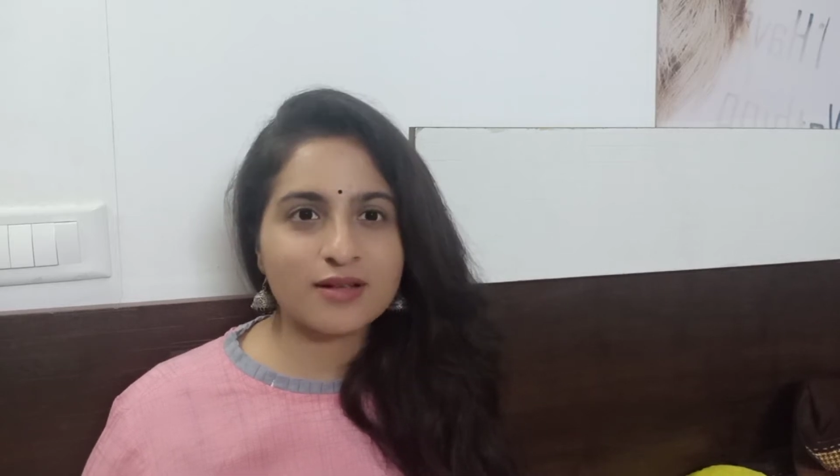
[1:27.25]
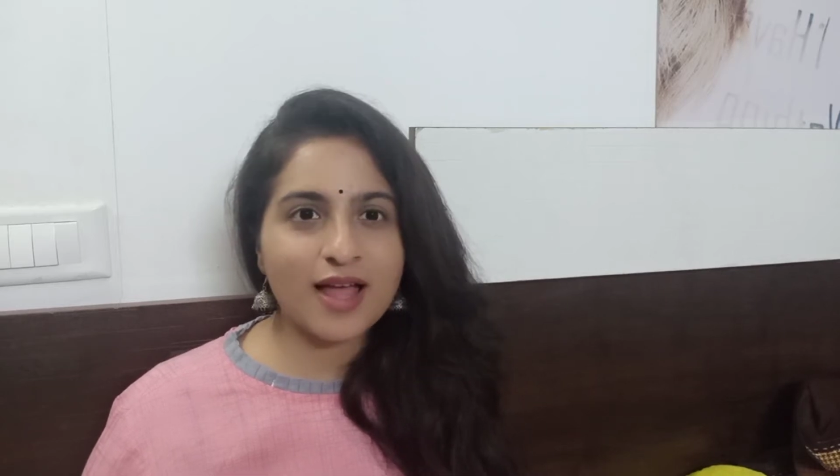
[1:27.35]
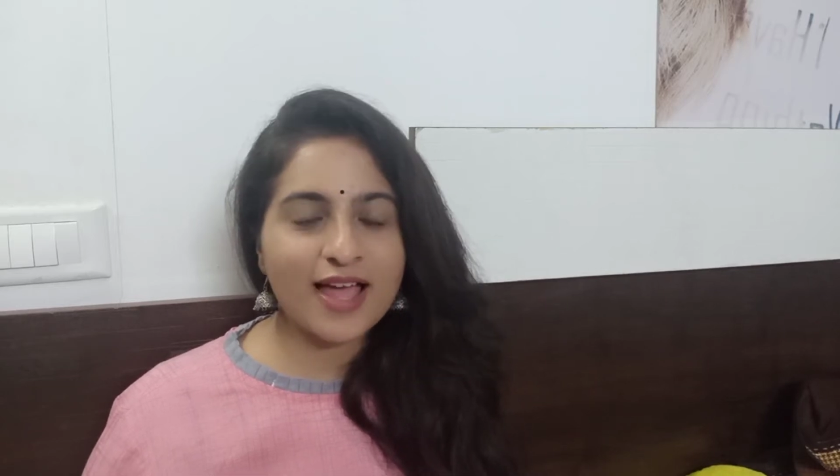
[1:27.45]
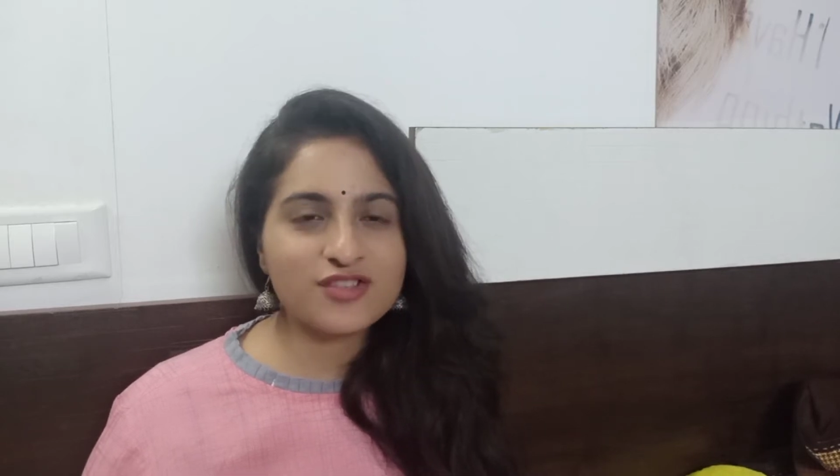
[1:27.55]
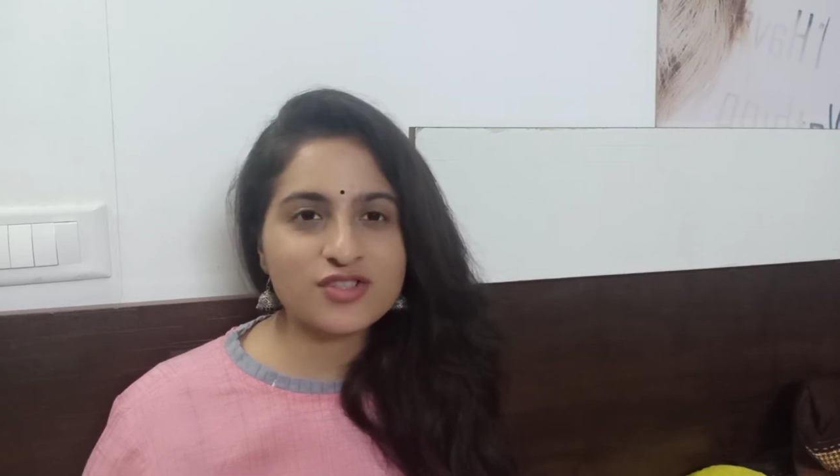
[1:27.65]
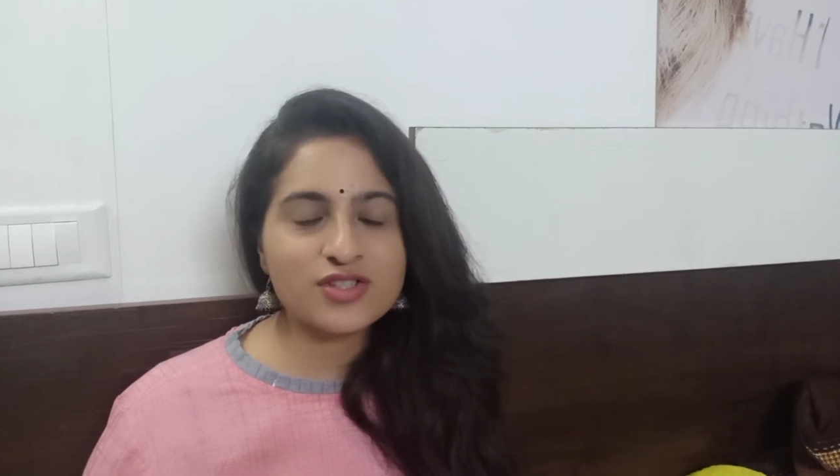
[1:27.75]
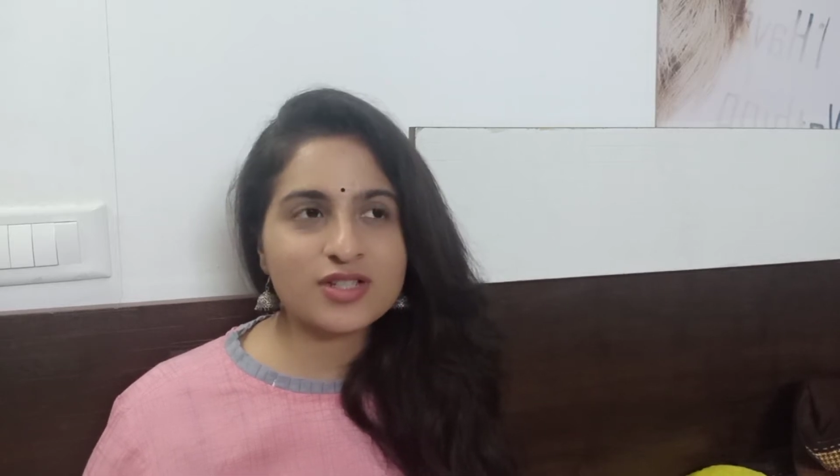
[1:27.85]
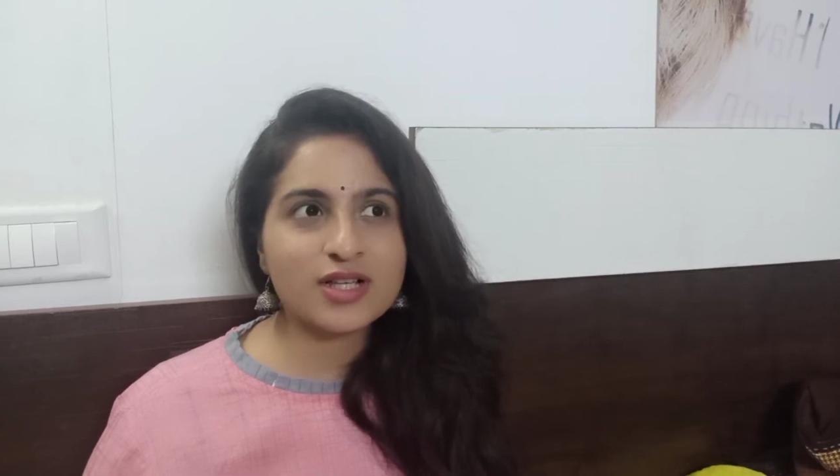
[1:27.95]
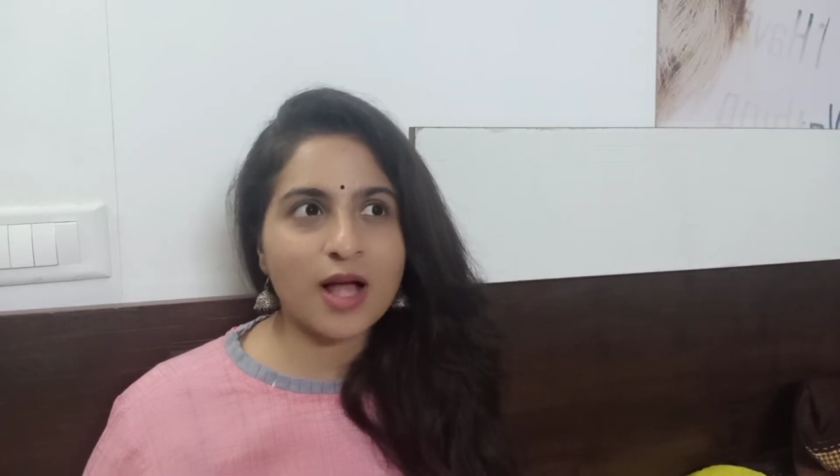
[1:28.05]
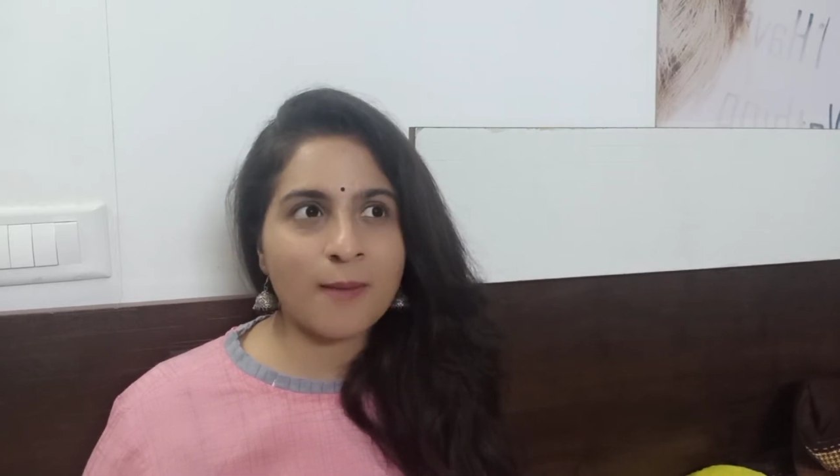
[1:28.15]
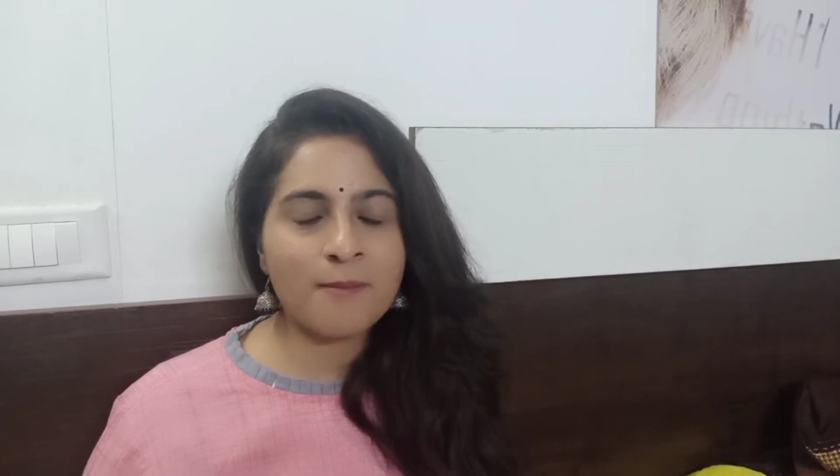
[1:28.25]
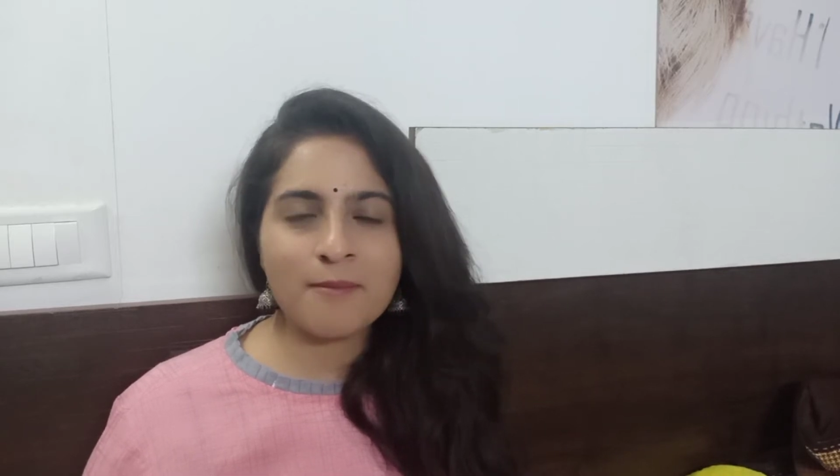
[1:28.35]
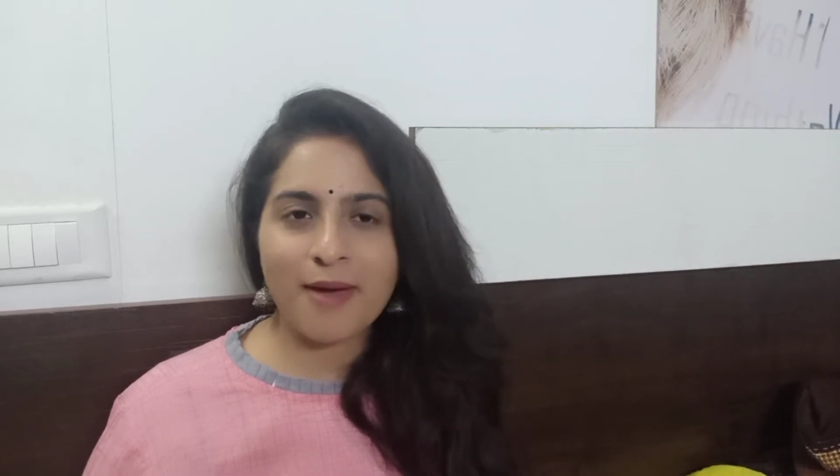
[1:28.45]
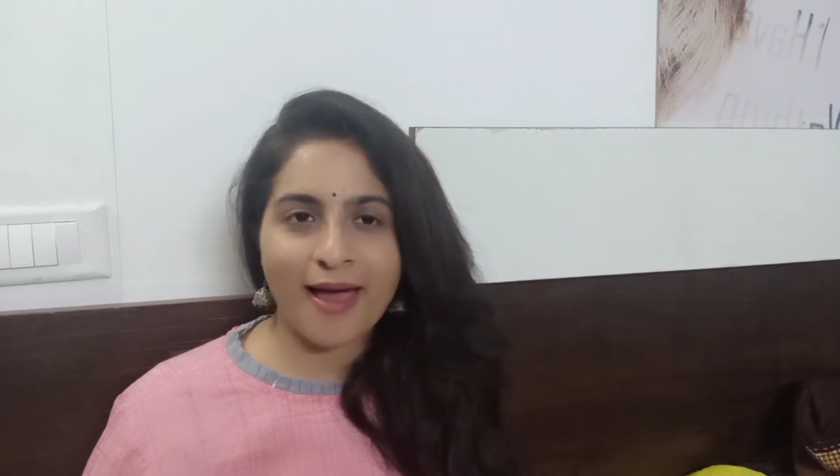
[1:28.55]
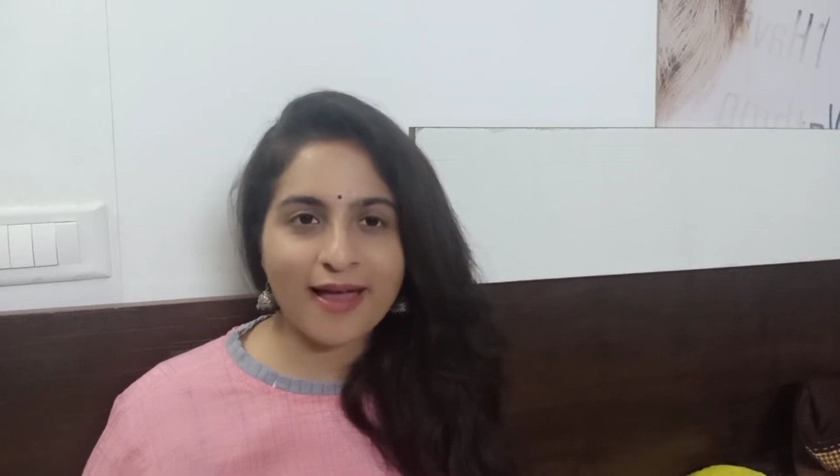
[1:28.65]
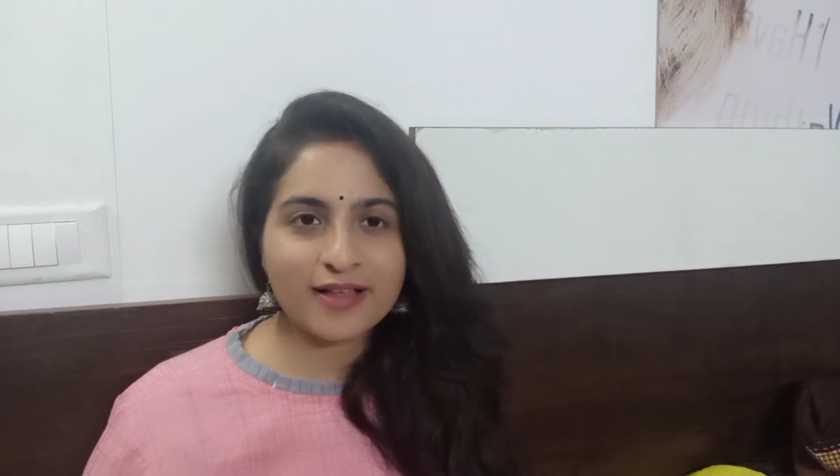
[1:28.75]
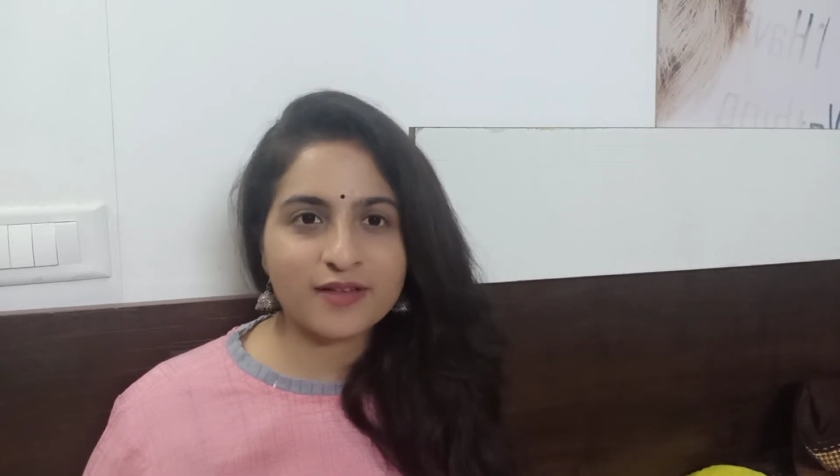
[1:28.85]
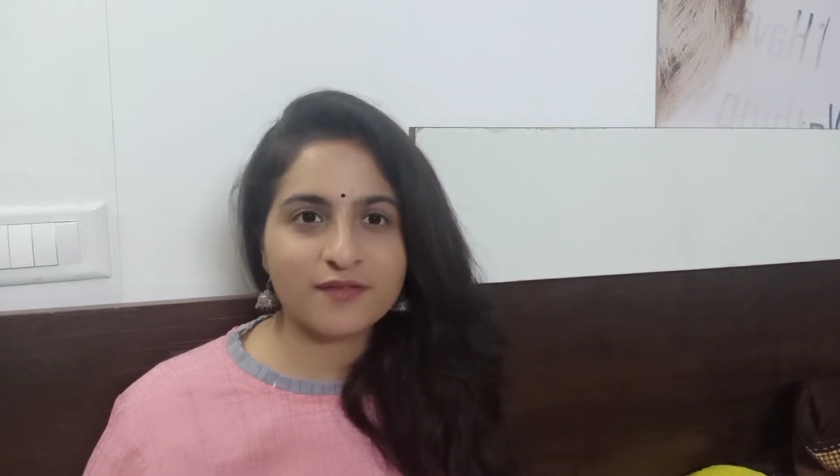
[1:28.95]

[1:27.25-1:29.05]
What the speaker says: I just come back